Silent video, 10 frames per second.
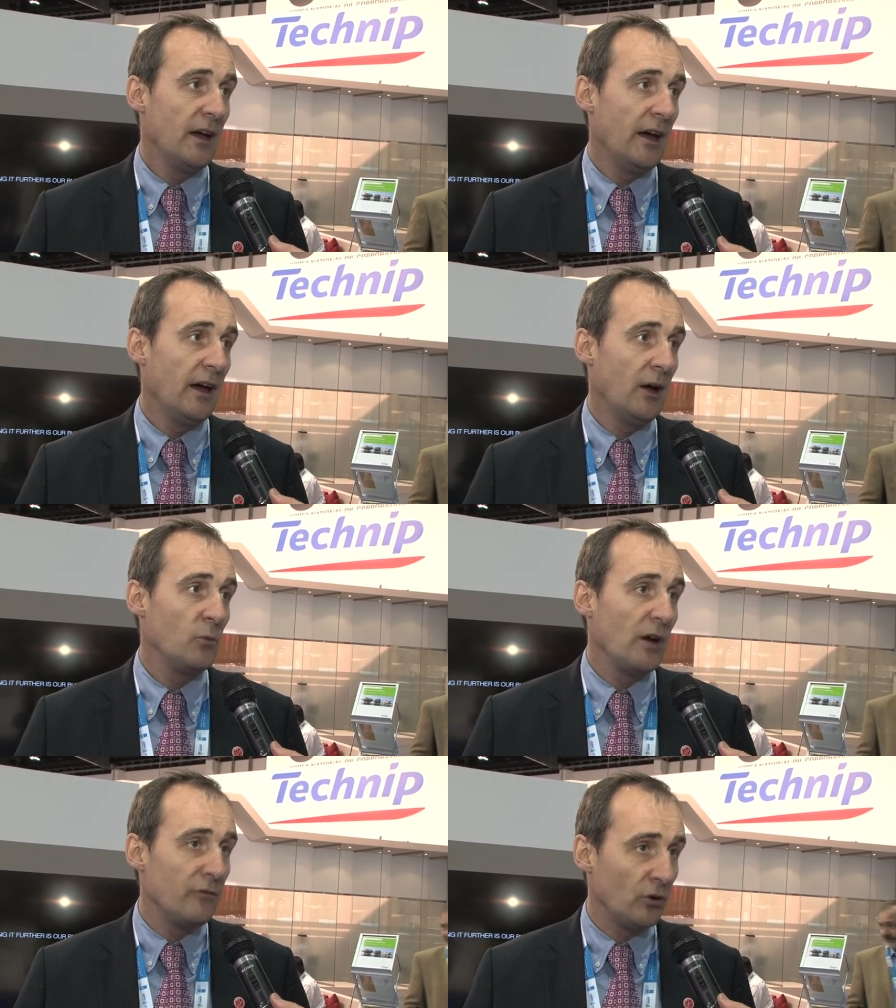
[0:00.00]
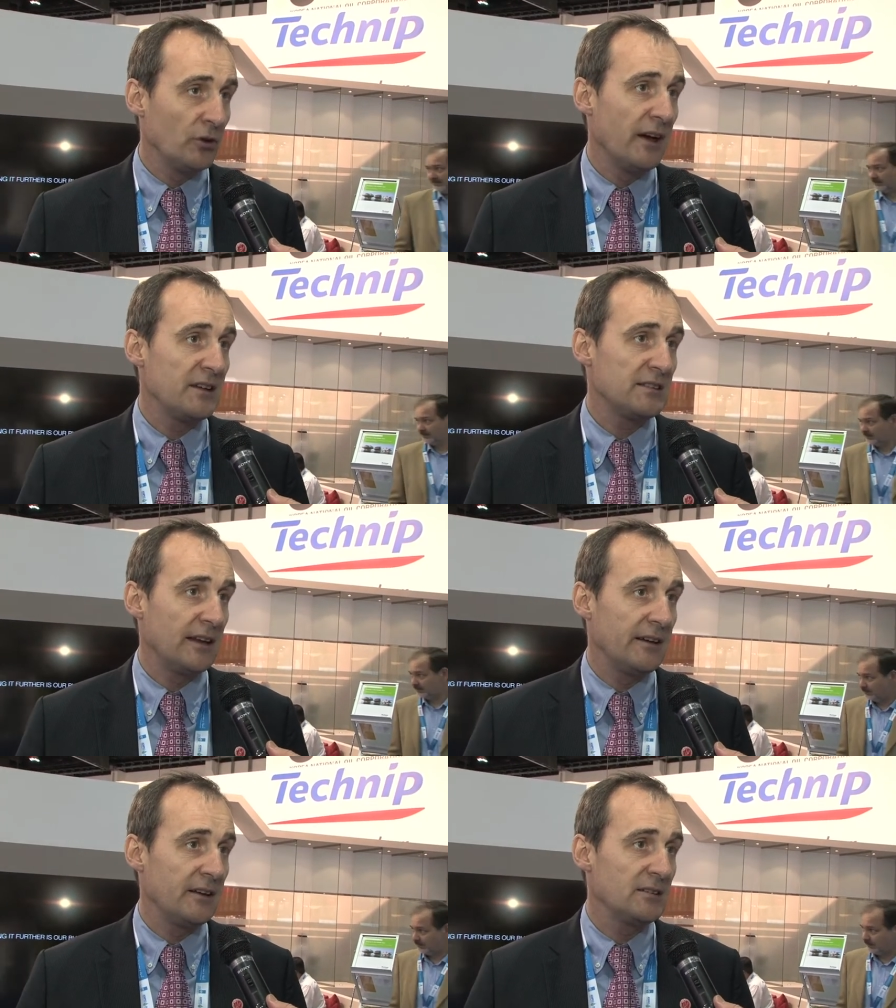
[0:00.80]
Uh, we have organized
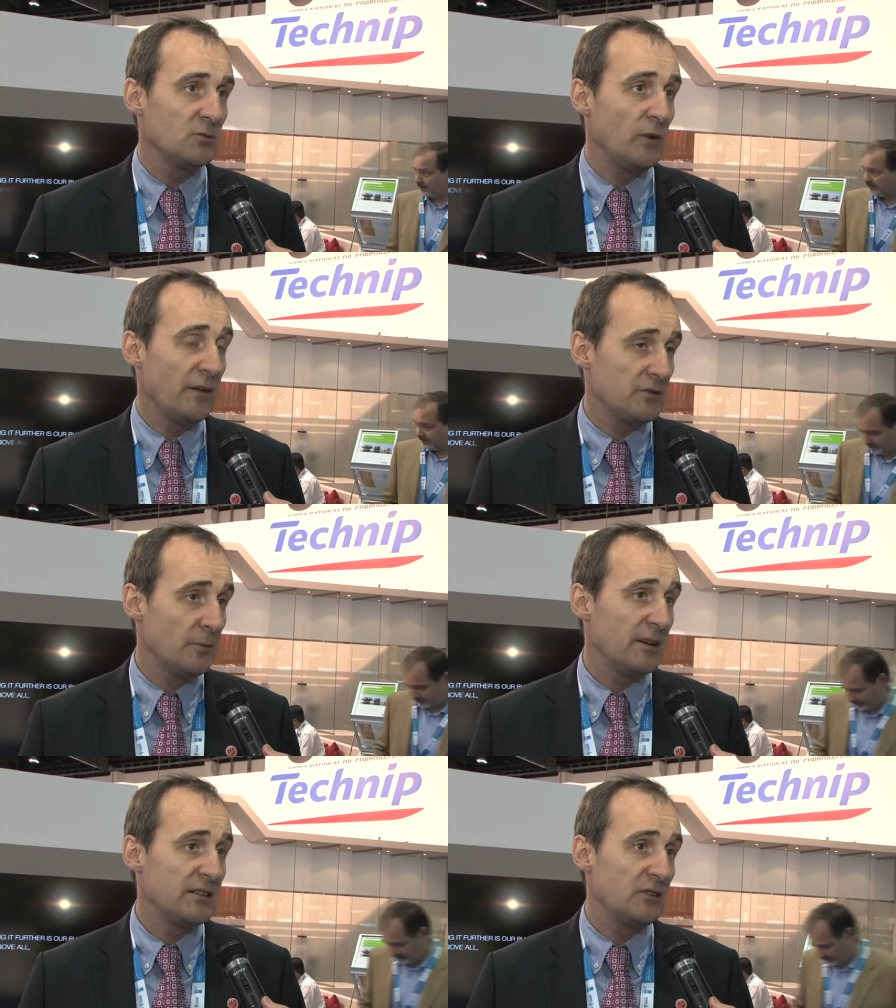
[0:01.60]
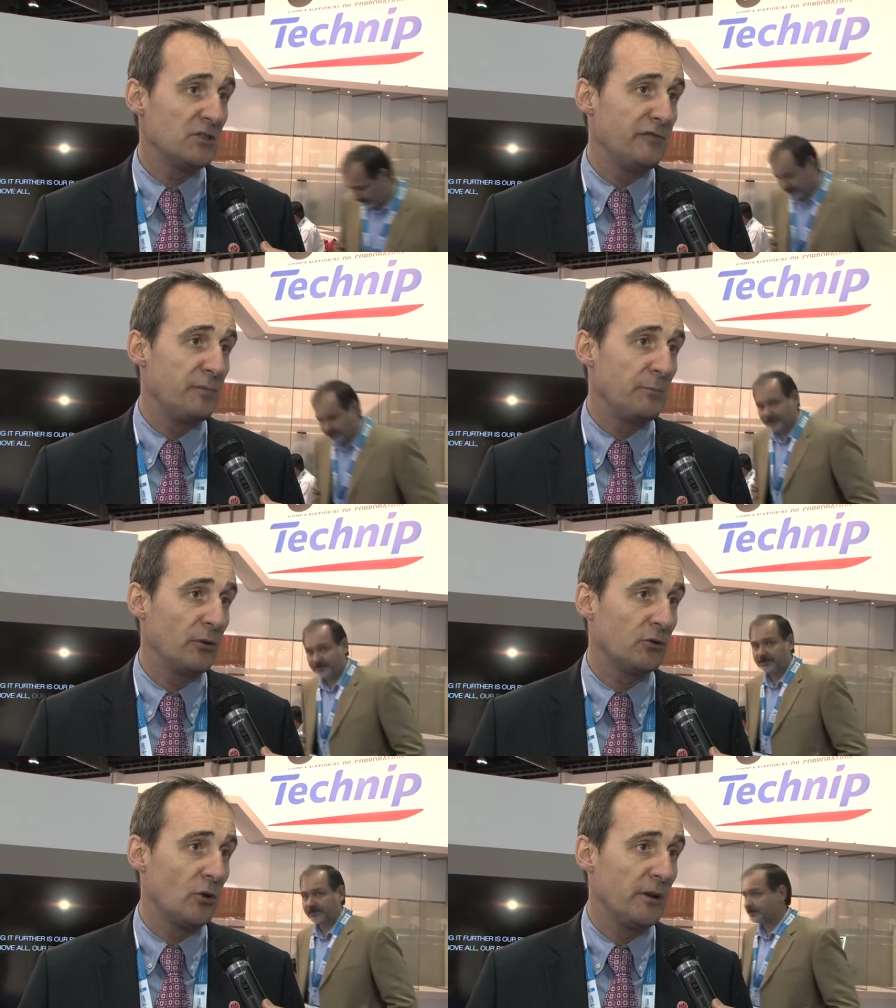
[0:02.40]
clients. We have some executive
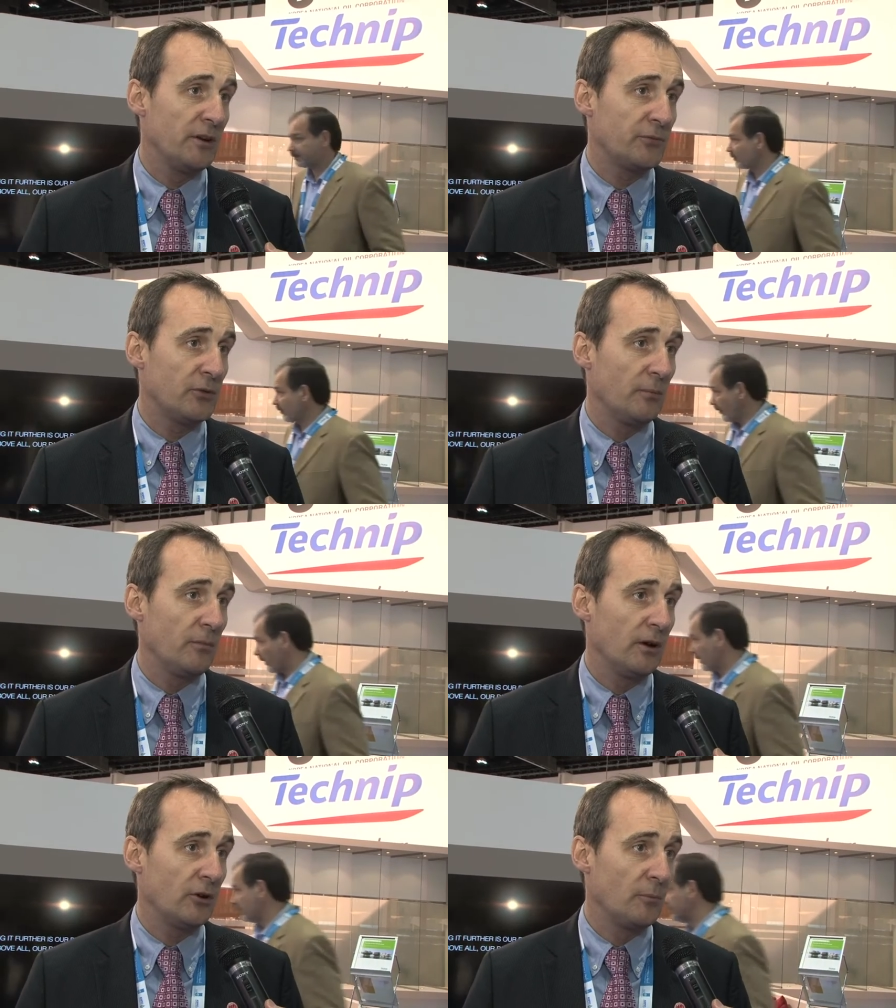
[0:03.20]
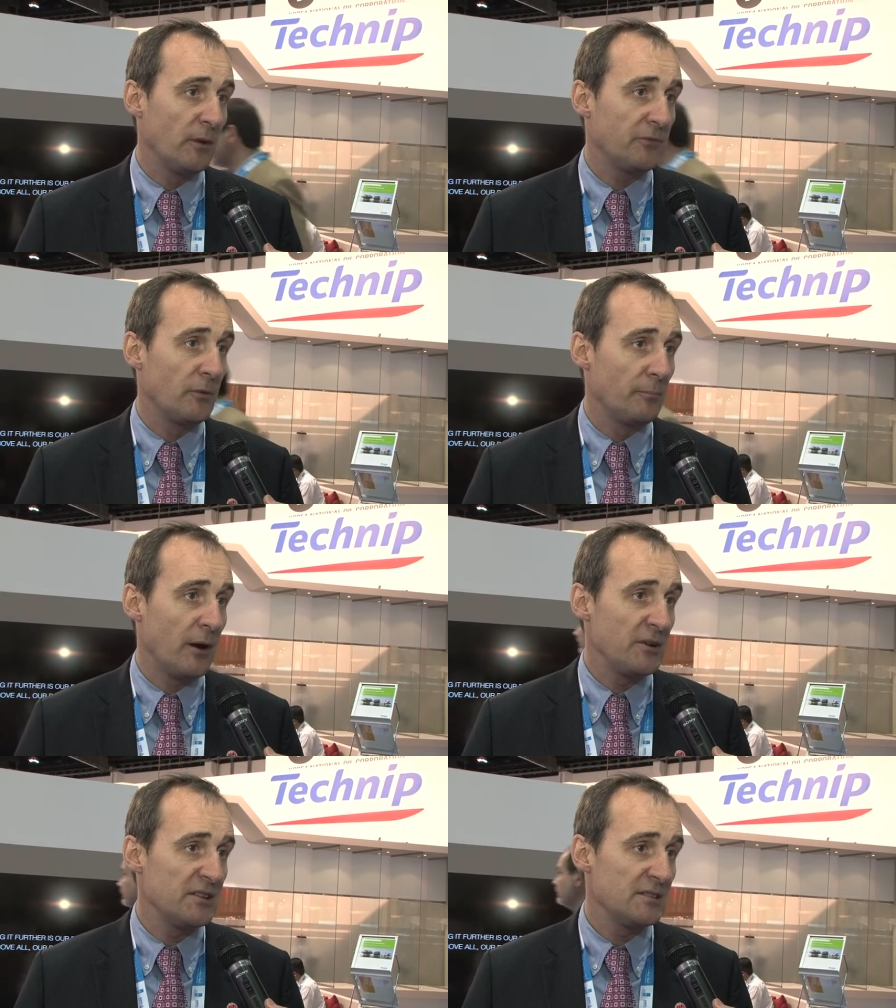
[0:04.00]
people coming from coming from
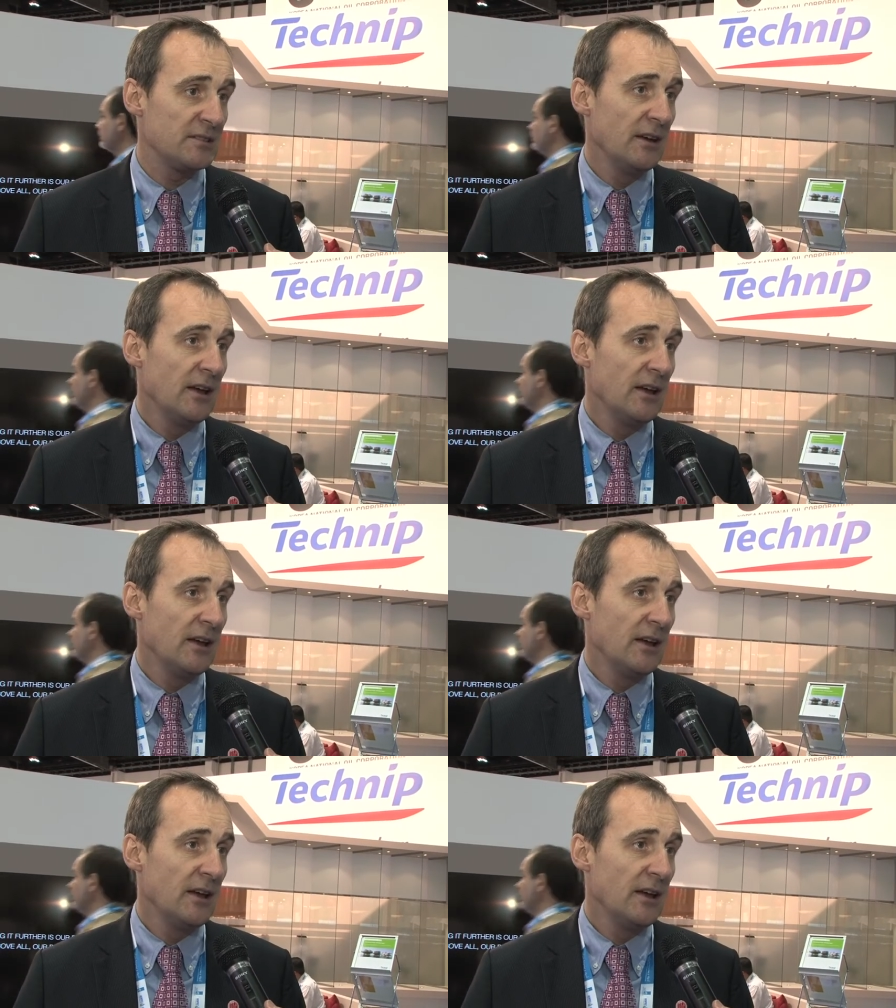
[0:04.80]
Paris.